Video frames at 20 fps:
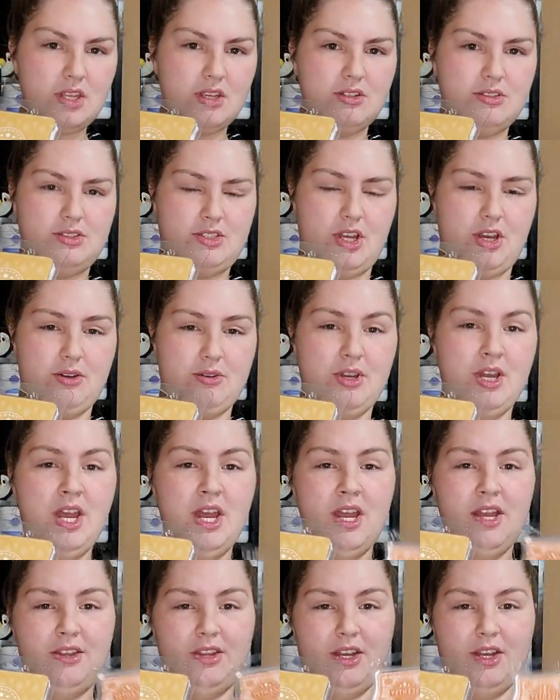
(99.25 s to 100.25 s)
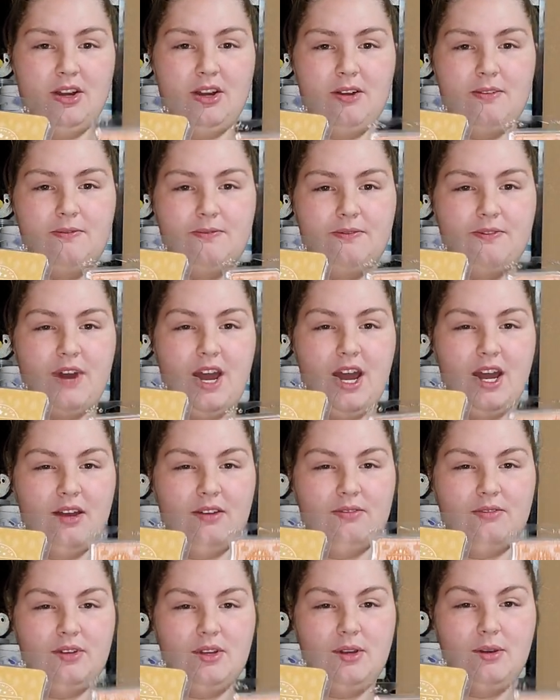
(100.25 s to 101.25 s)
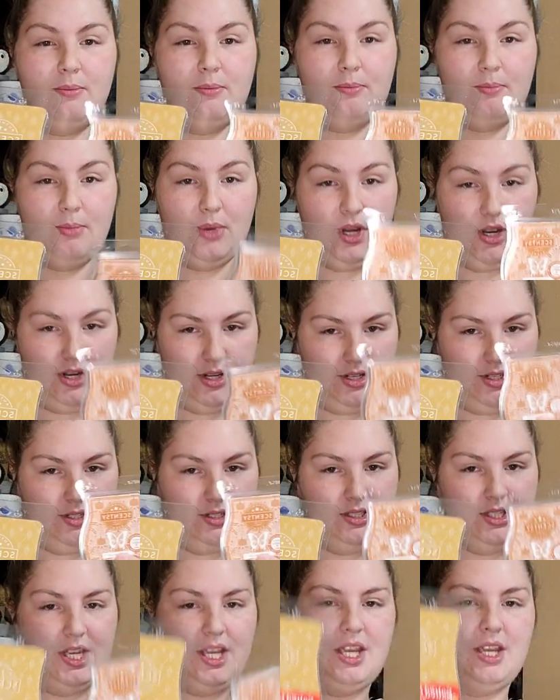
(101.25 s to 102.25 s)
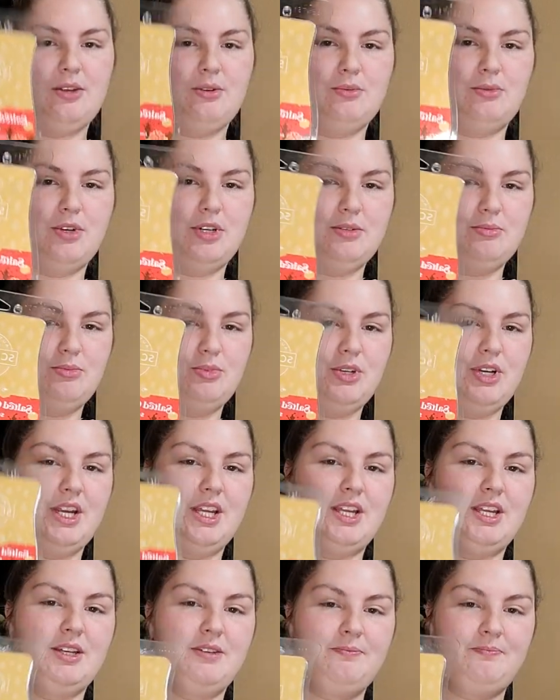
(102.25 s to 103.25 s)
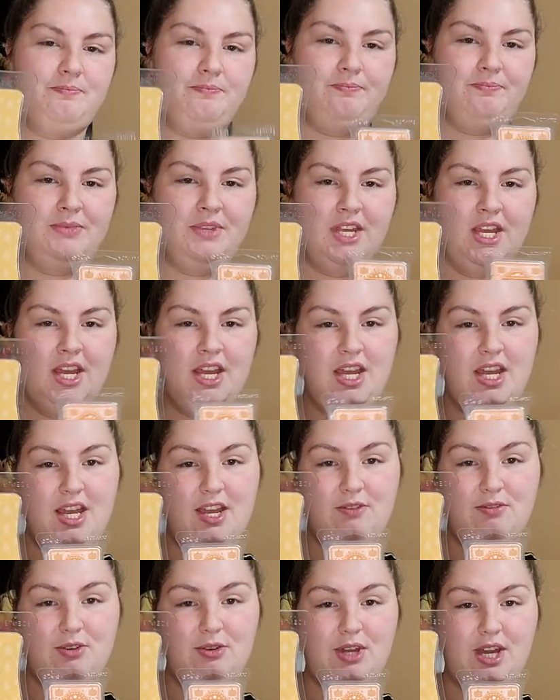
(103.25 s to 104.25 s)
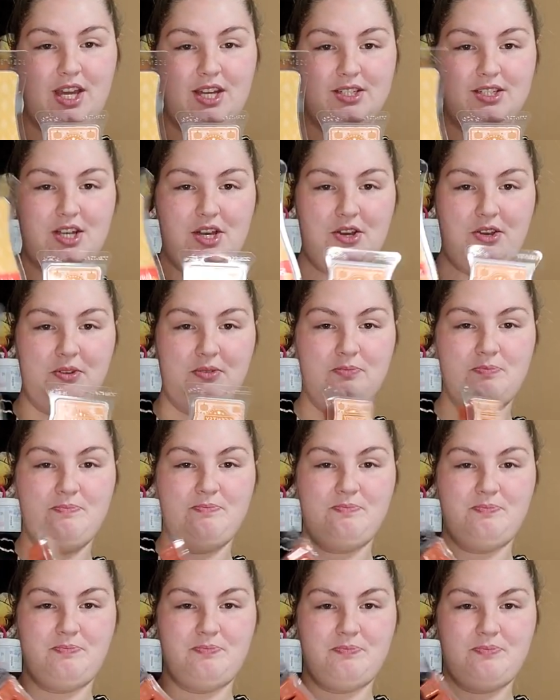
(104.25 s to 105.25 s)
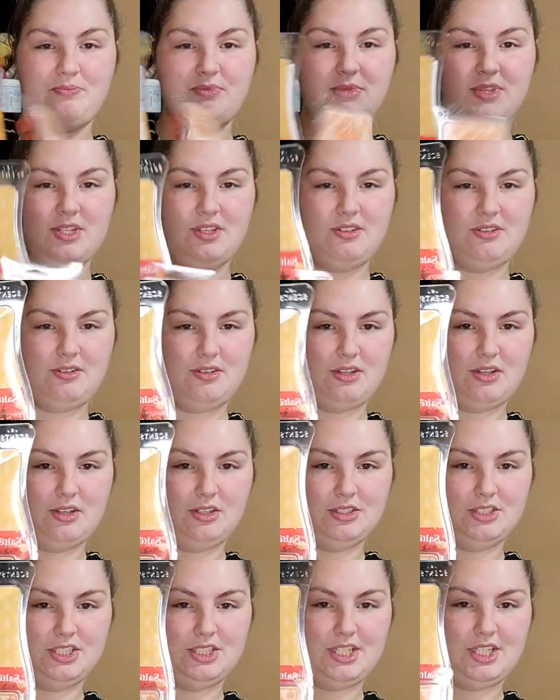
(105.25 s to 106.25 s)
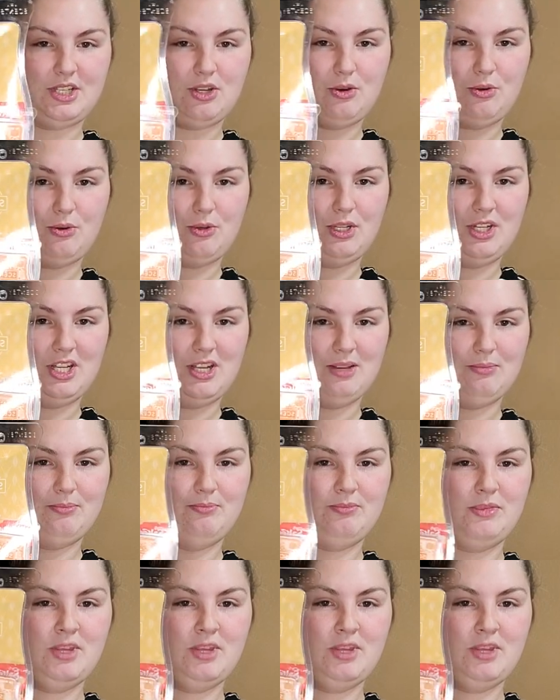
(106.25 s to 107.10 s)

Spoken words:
So there are 5 bars in one brick. If you can't tell, I'll just like hold it up.